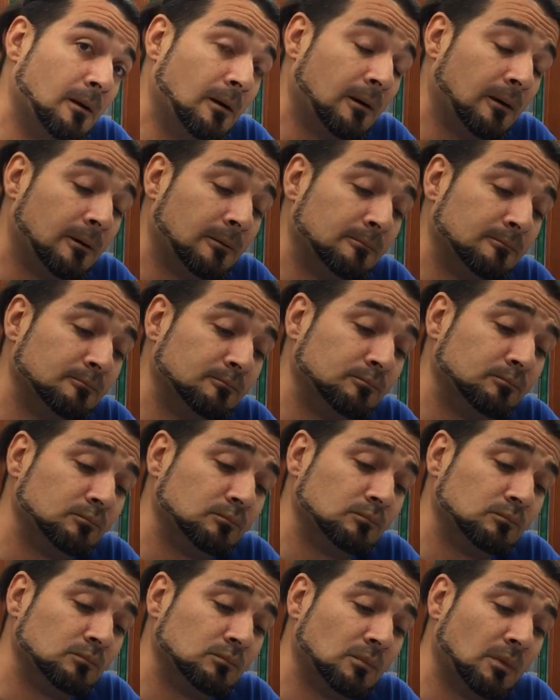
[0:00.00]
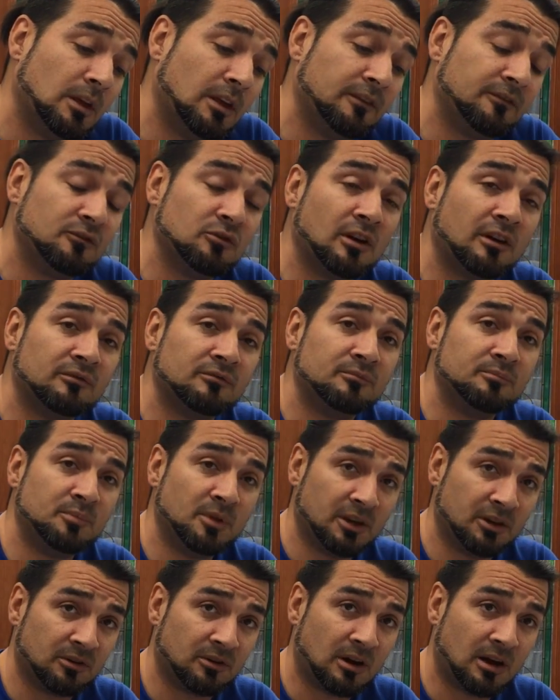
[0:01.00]
Um, if you have
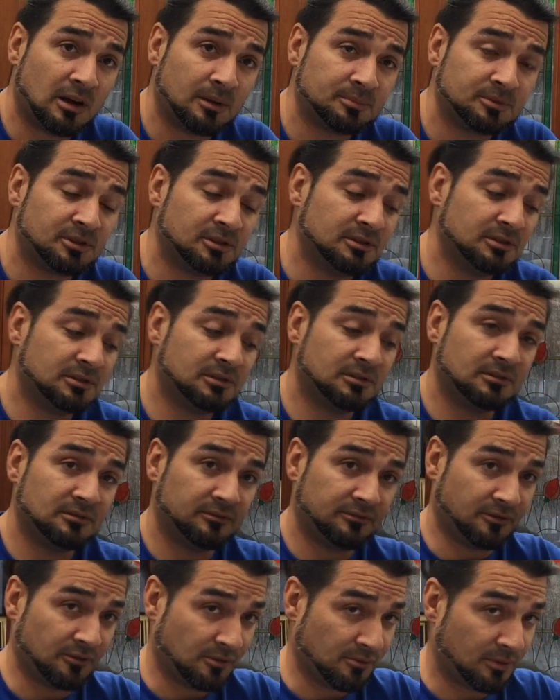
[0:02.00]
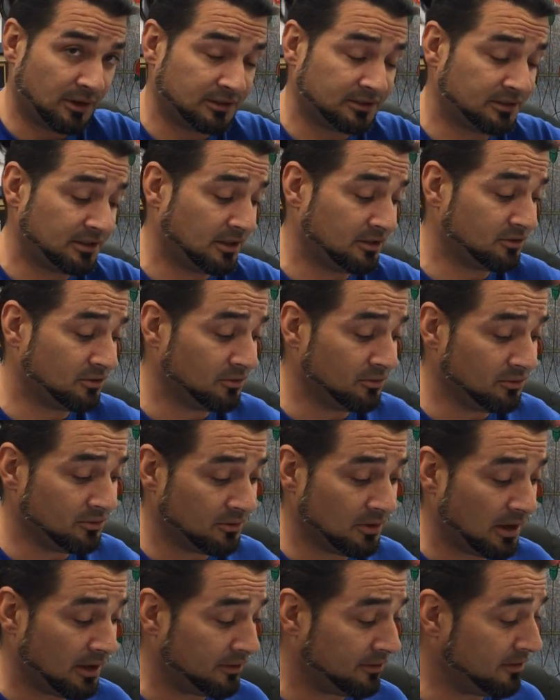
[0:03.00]
bigger options for the residential, you
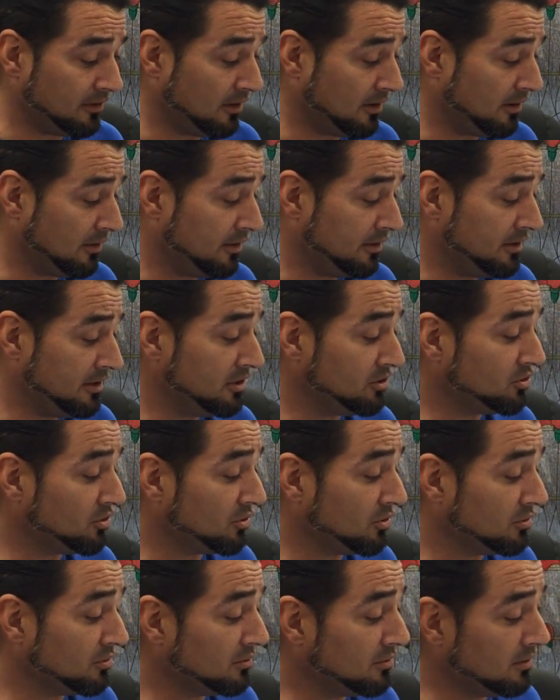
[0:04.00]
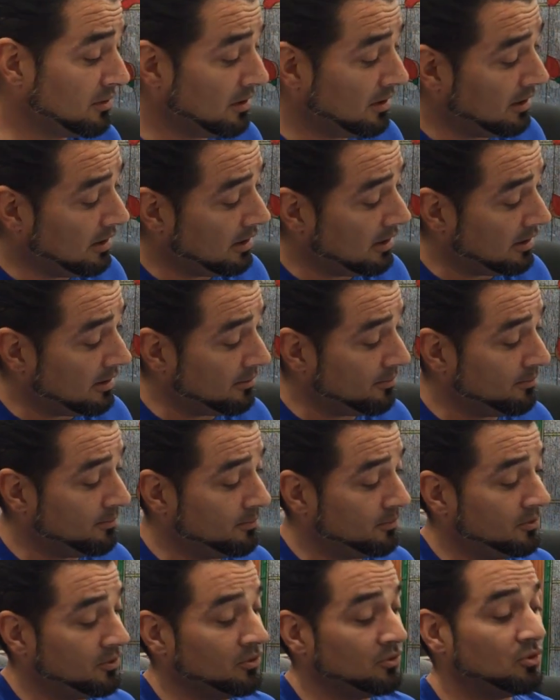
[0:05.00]
got the digital
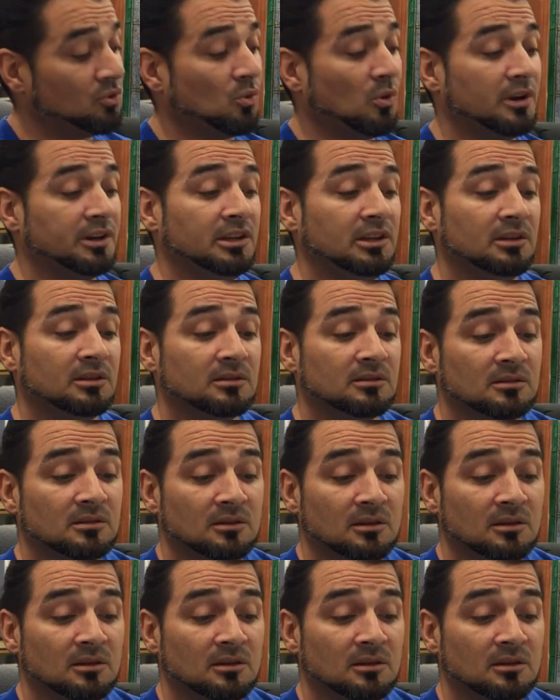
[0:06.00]
220,